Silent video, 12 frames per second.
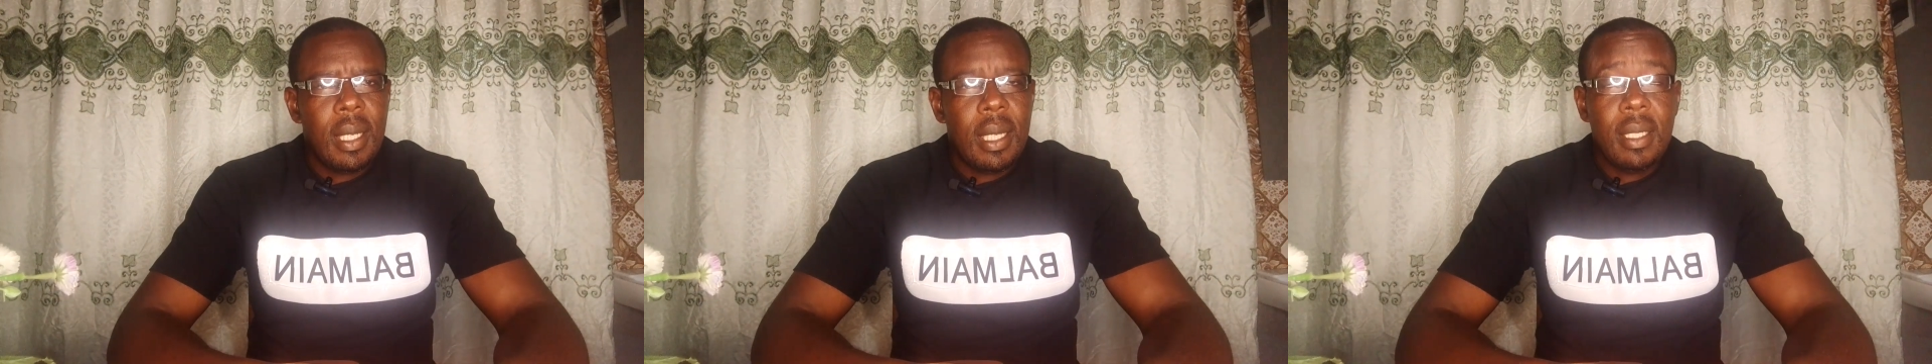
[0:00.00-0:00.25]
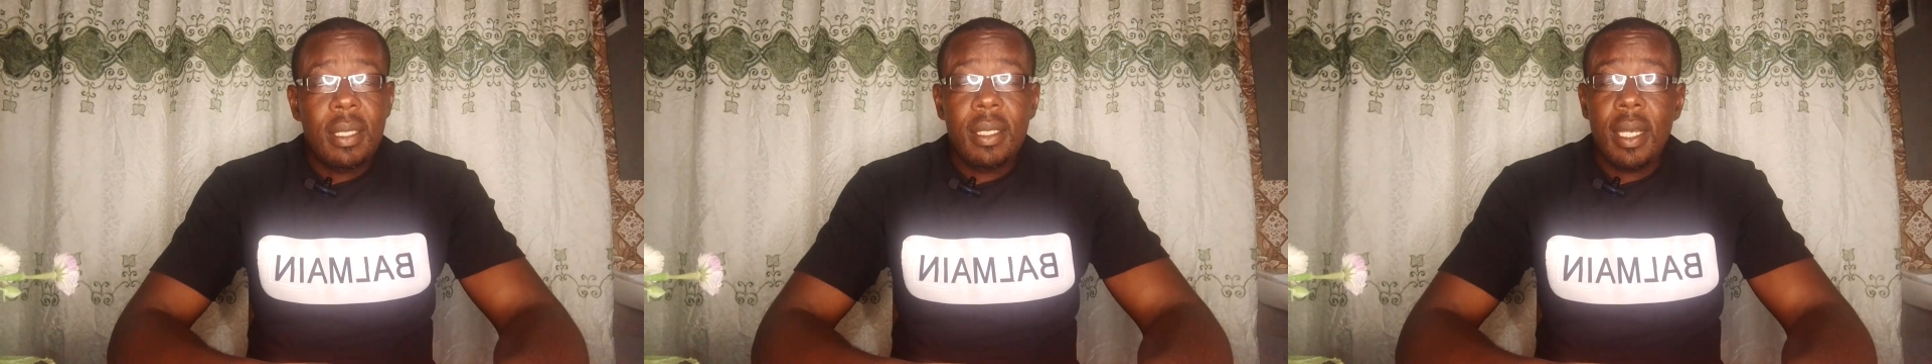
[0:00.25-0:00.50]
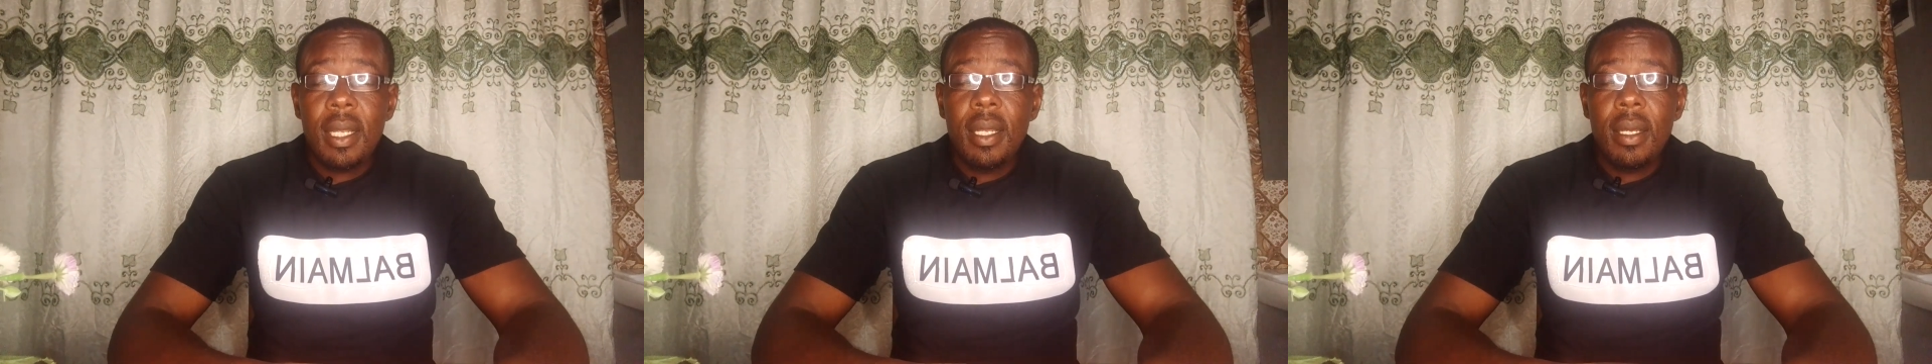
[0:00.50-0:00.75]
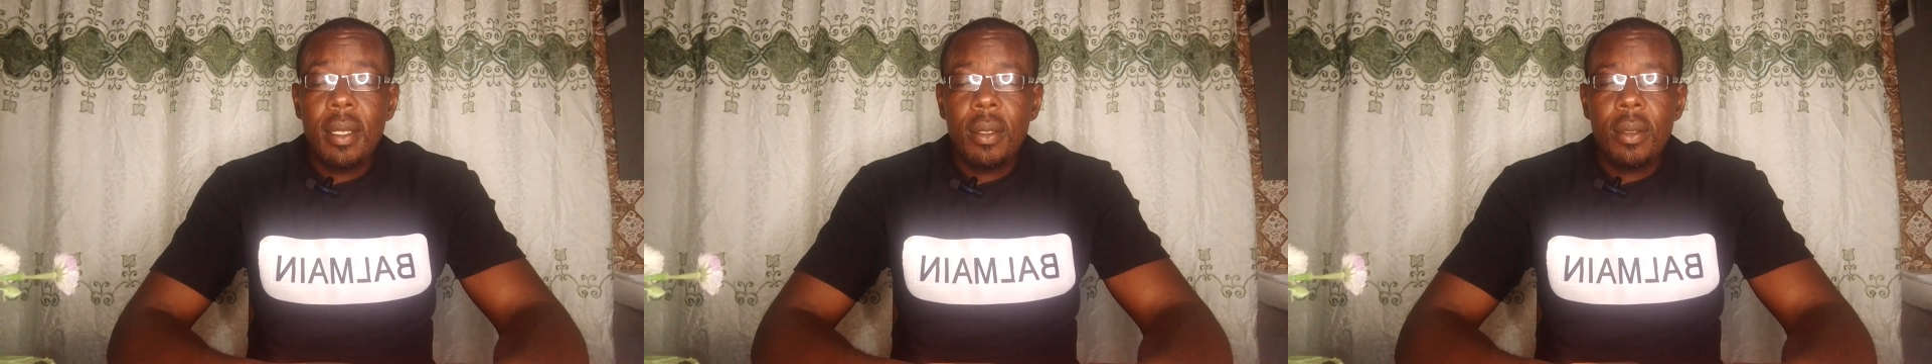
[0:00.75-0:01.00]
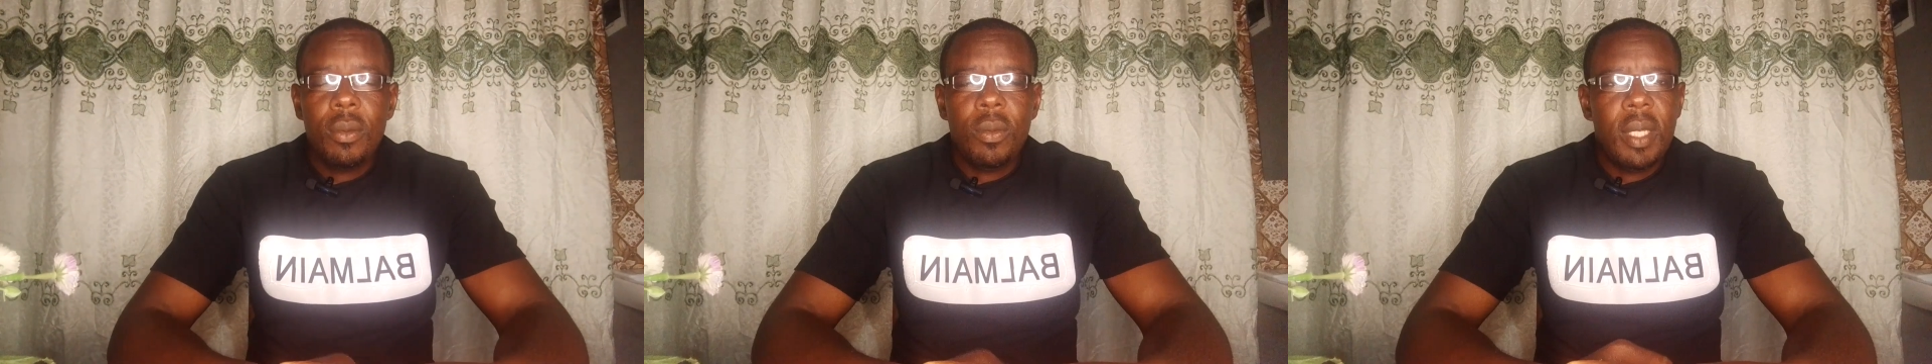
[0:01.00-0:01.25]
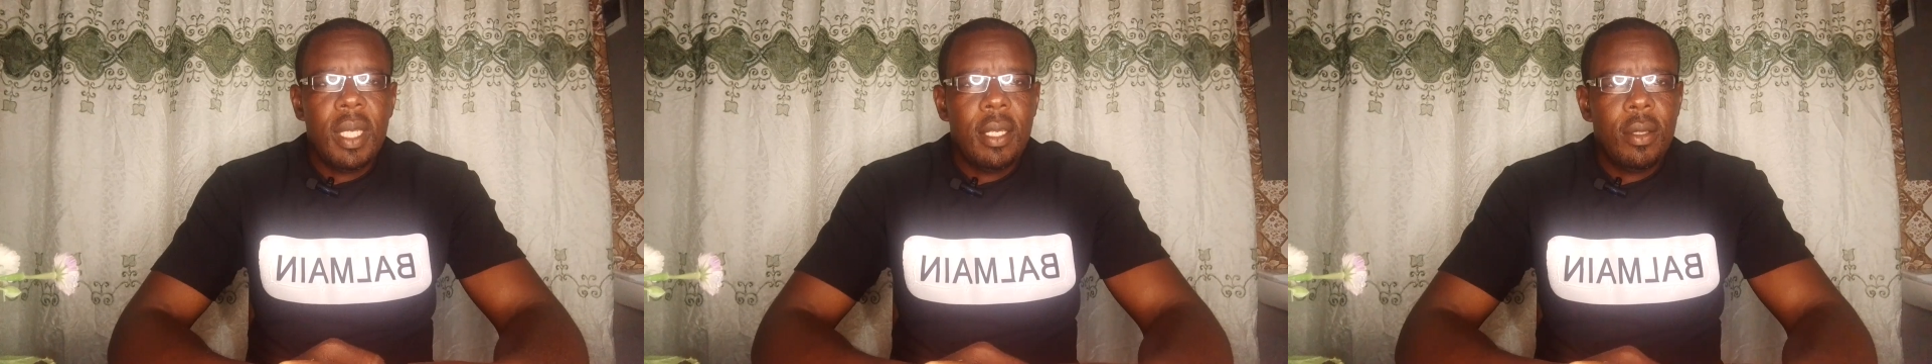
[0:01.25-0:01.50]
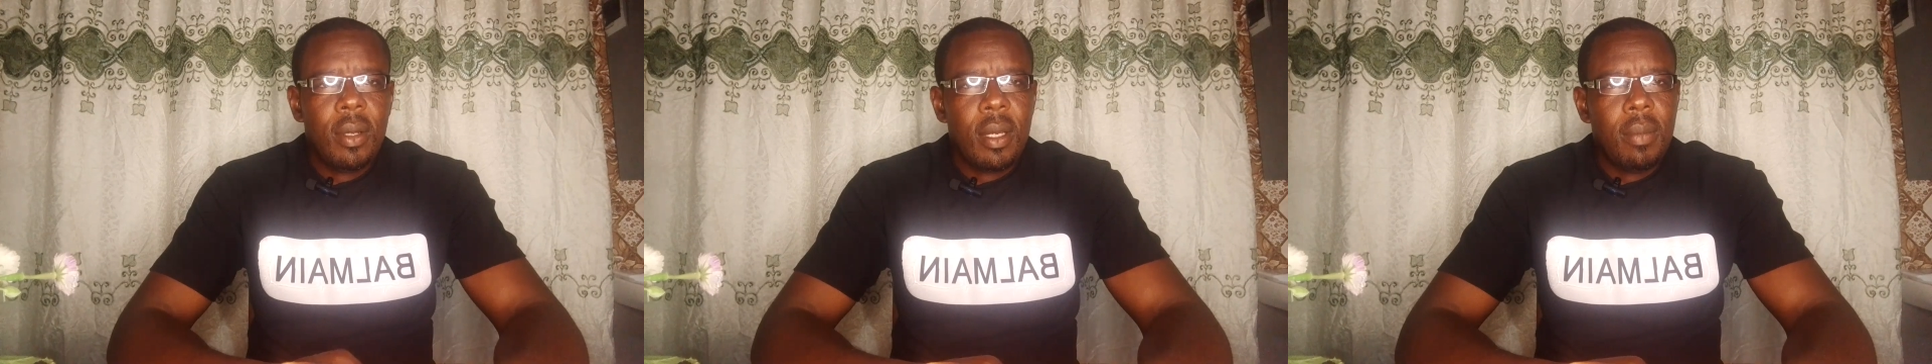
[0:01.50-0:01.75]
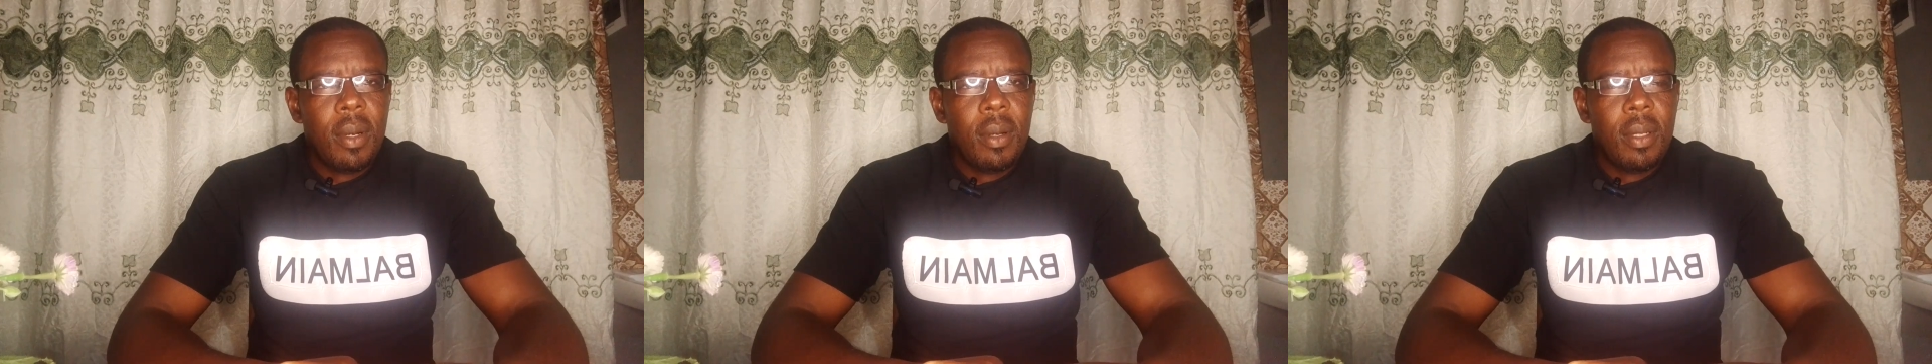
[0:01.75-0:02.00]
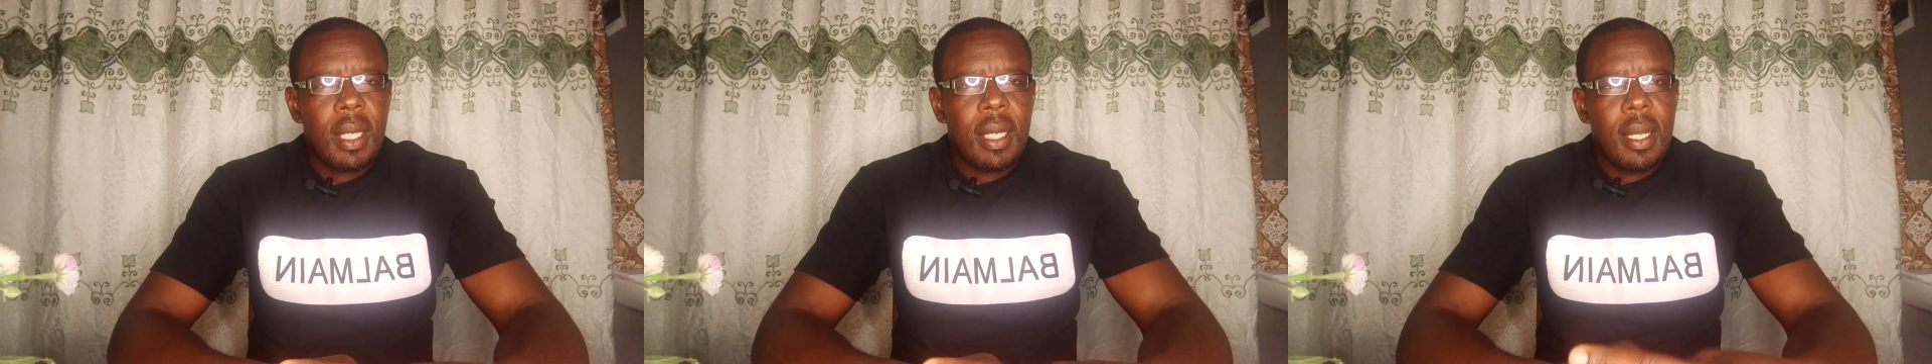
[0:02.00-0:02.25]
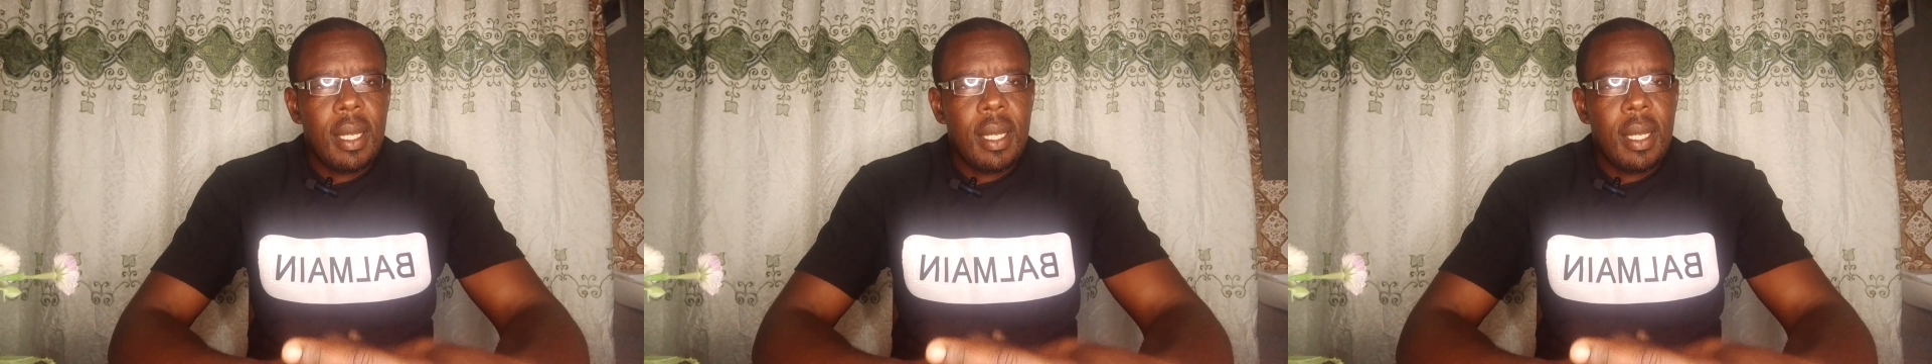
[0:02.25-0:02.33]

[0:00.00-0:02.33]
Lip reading: In this channel, we talk about